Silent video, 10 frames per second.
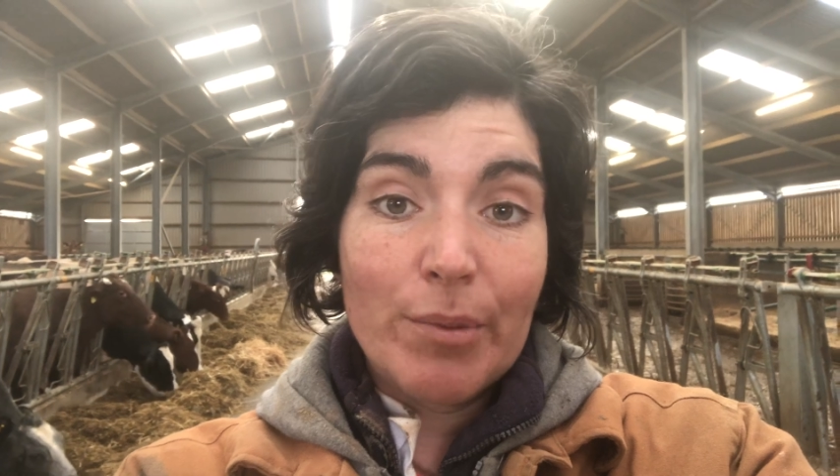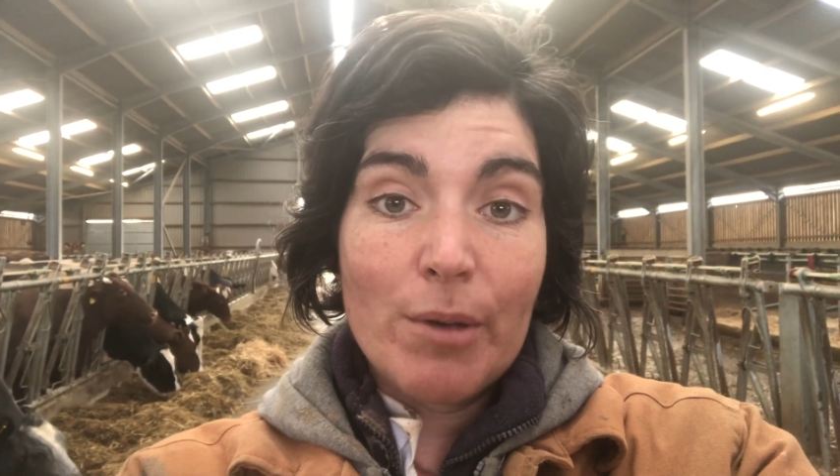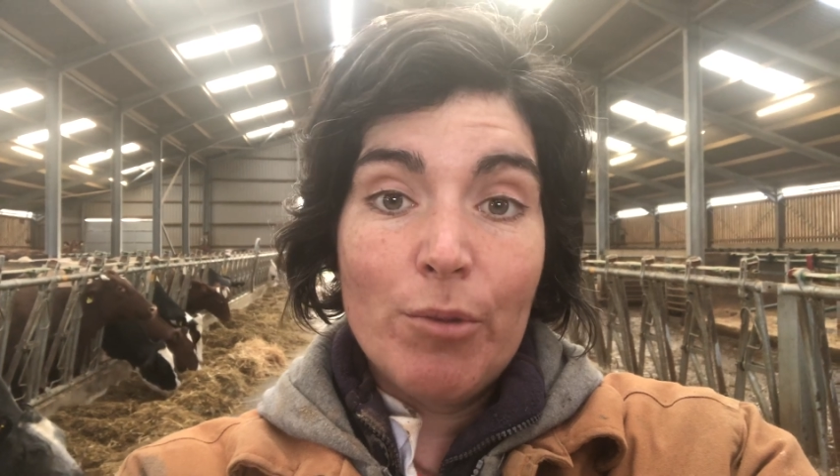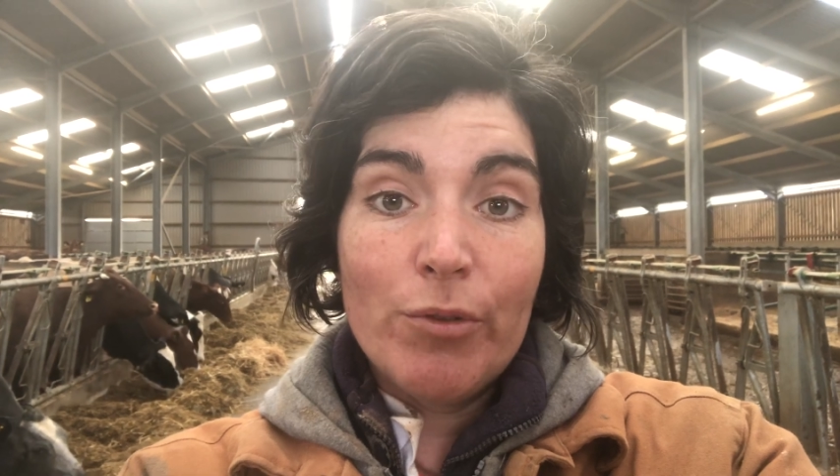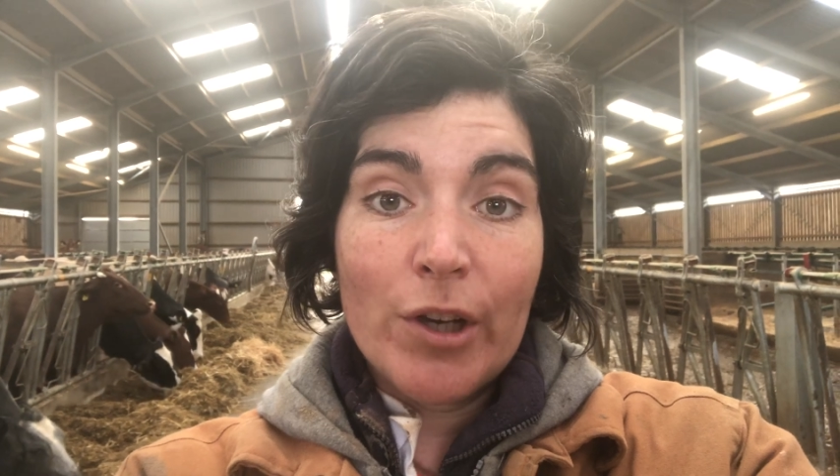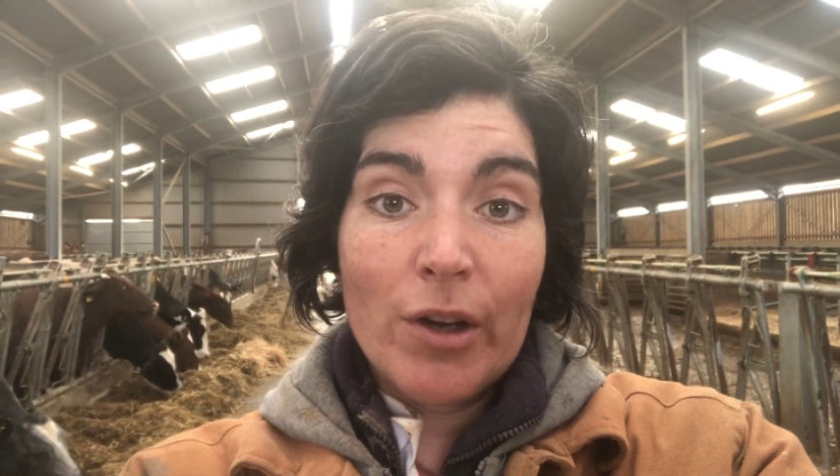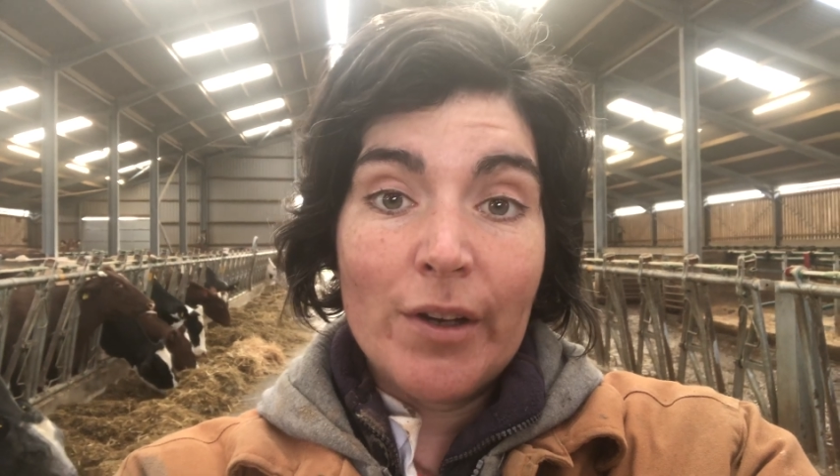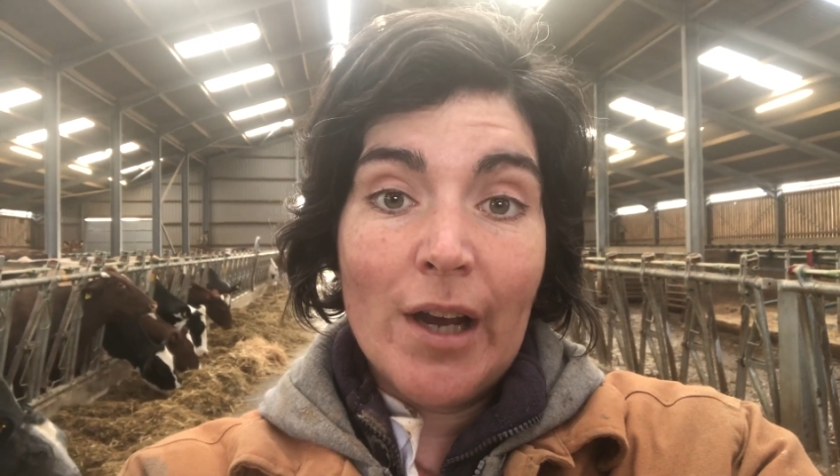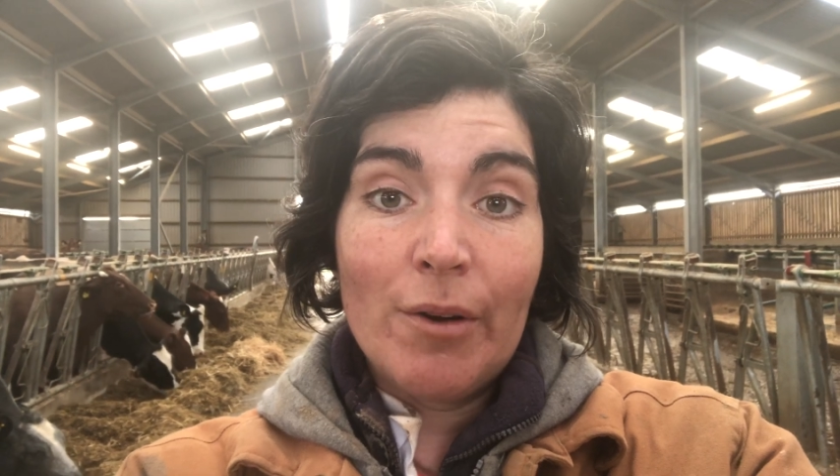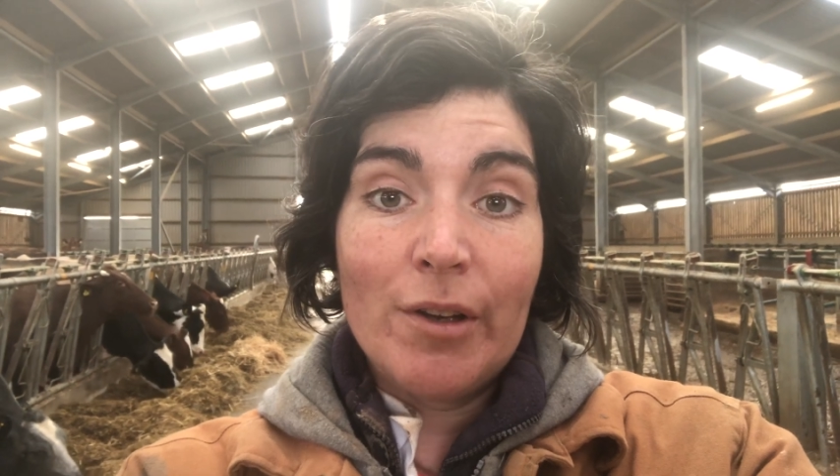but I'm moving
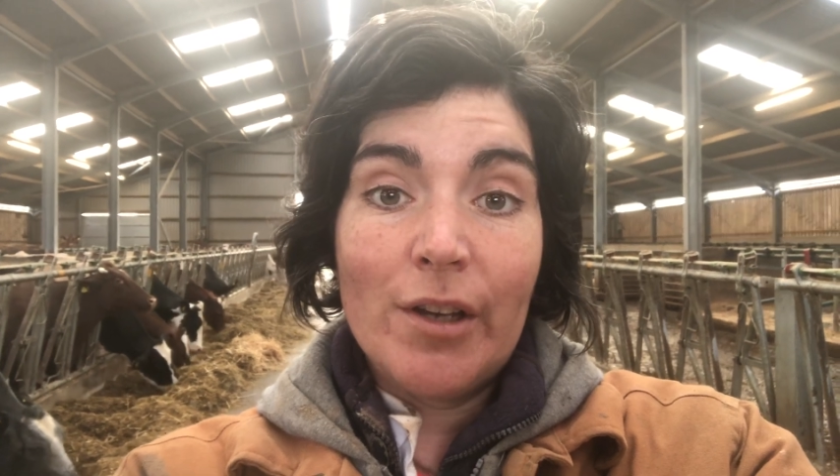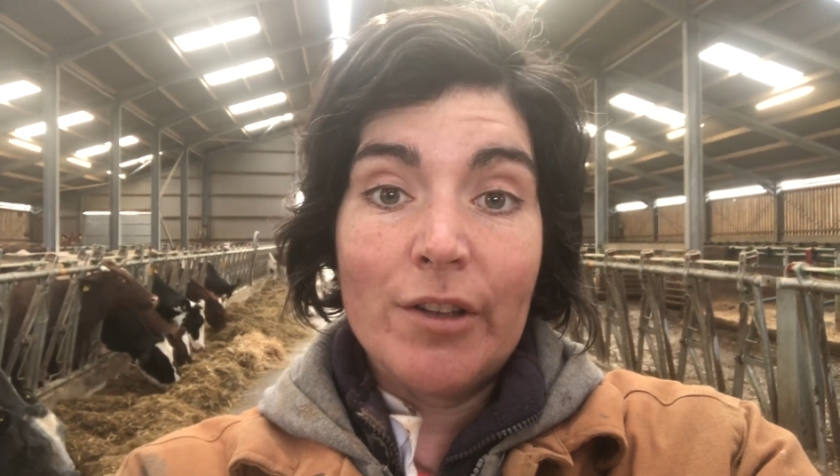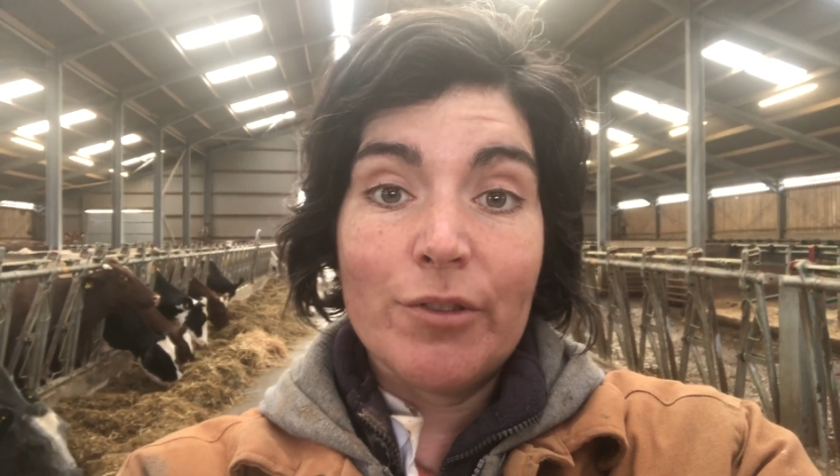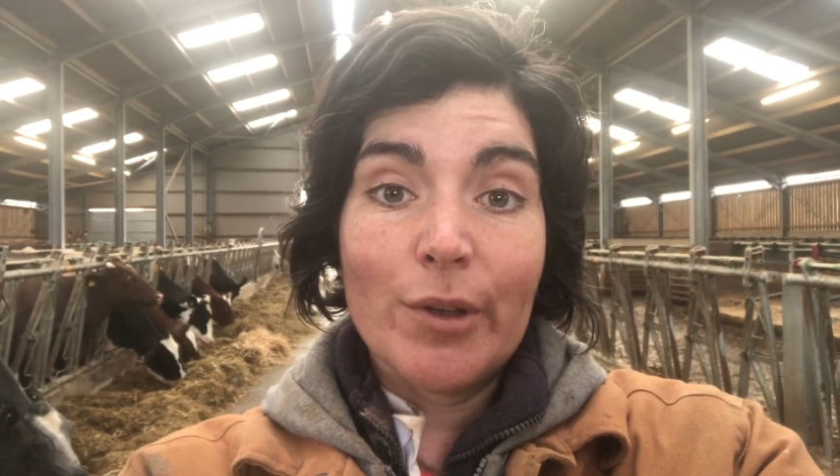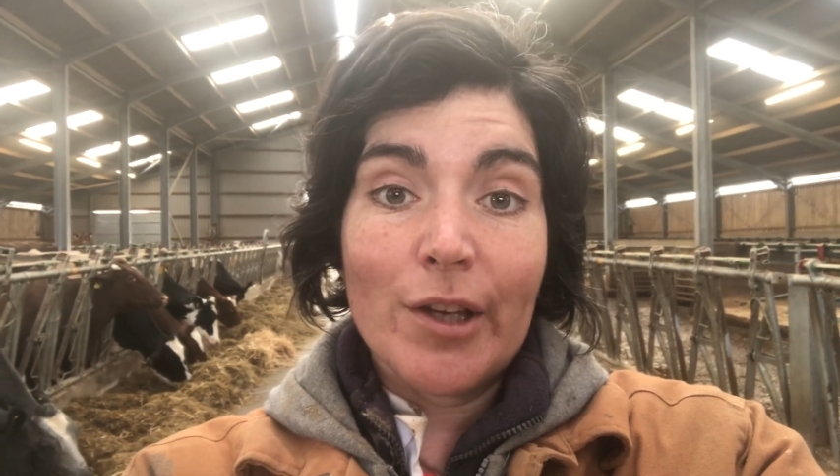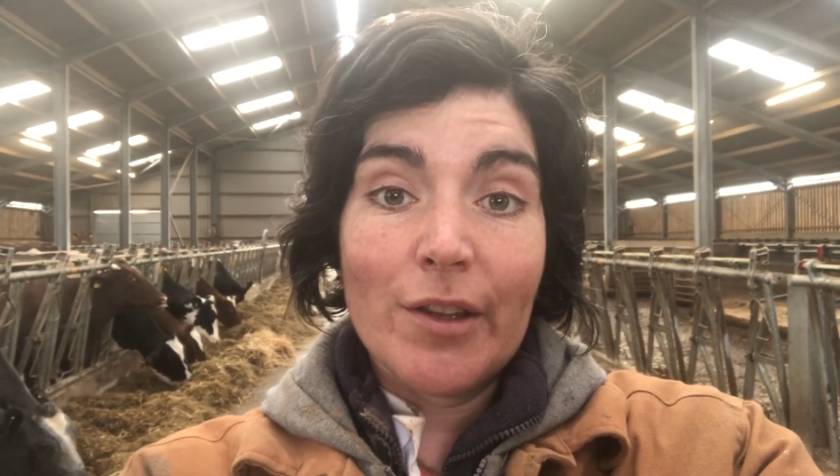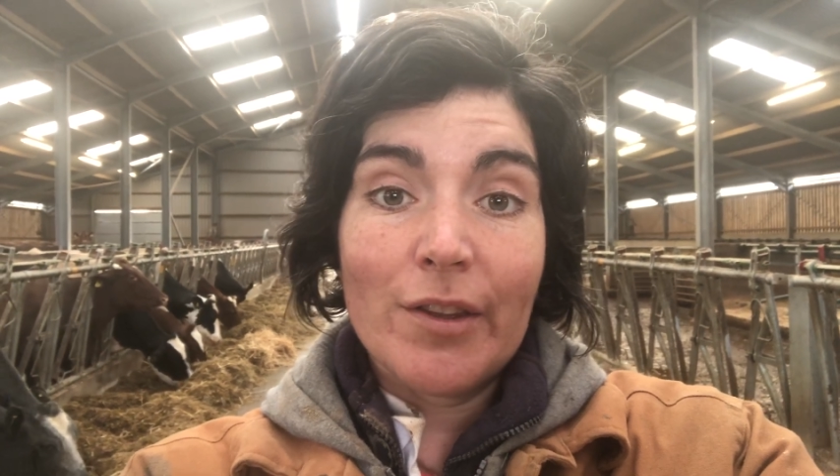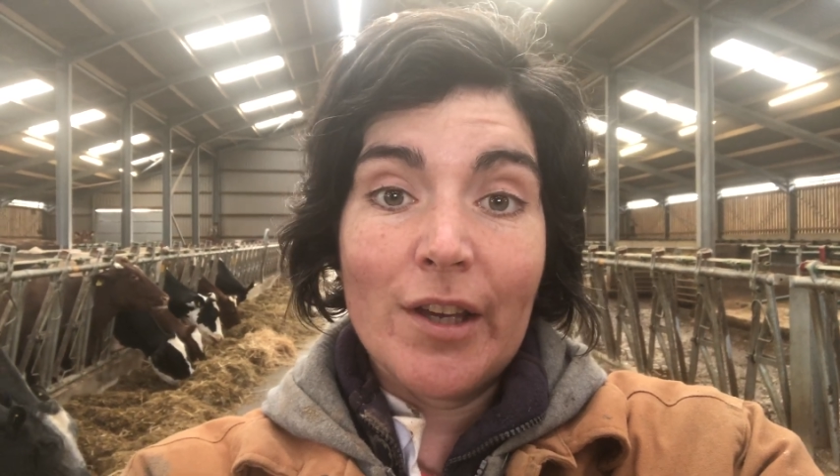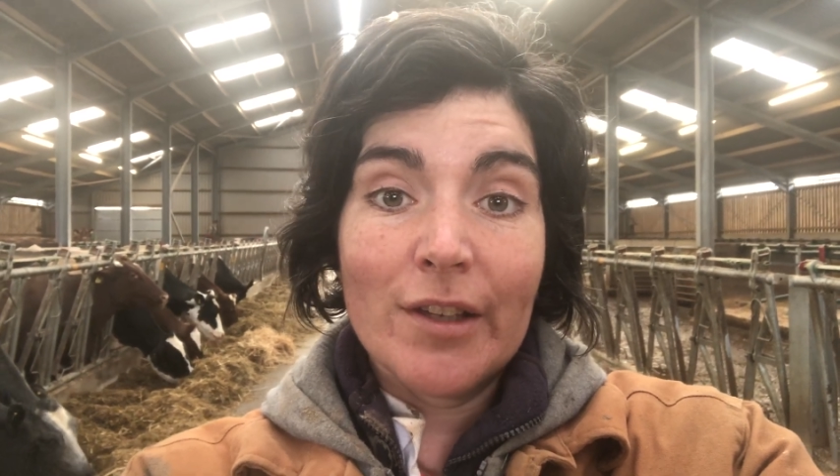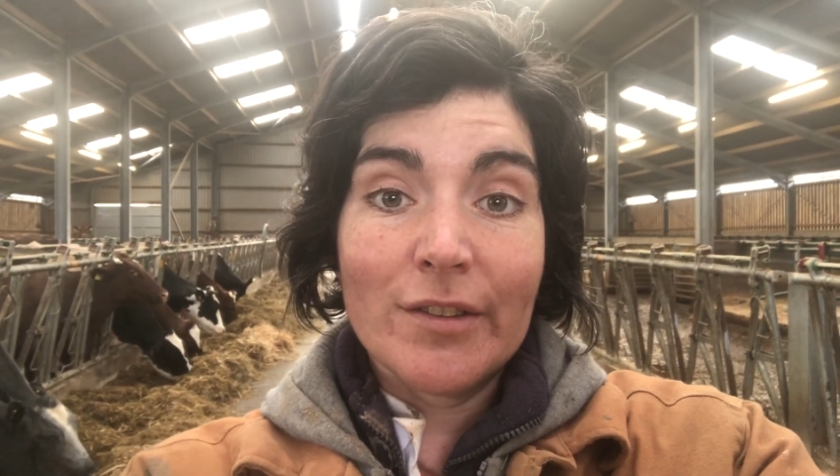on now and doing other
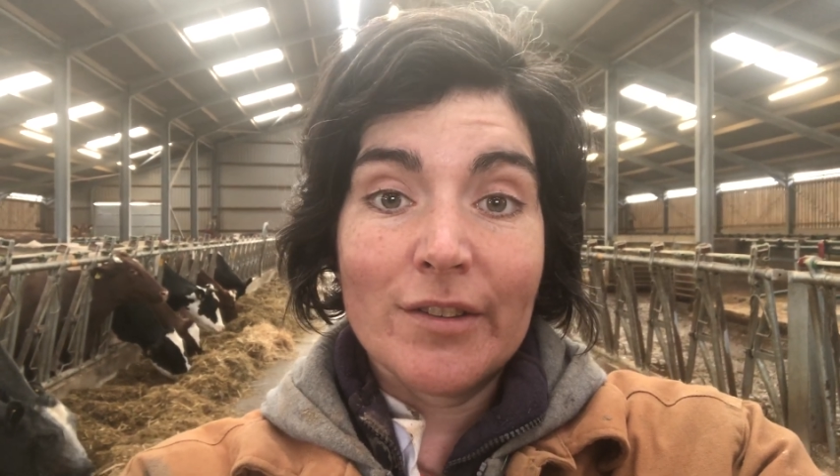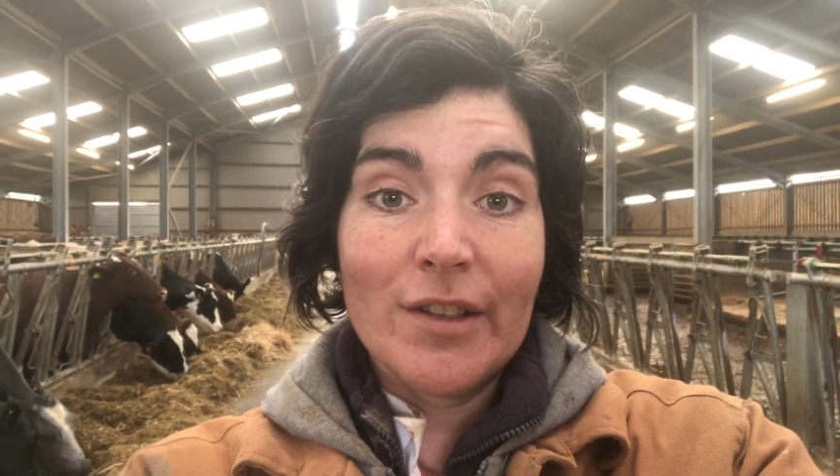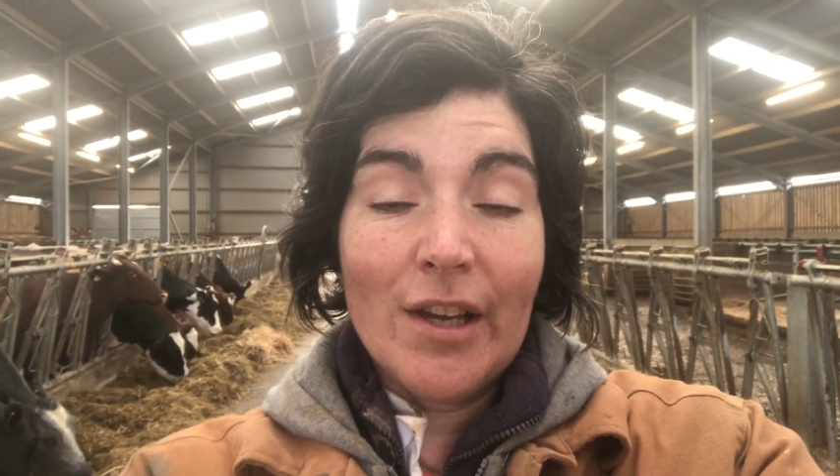things.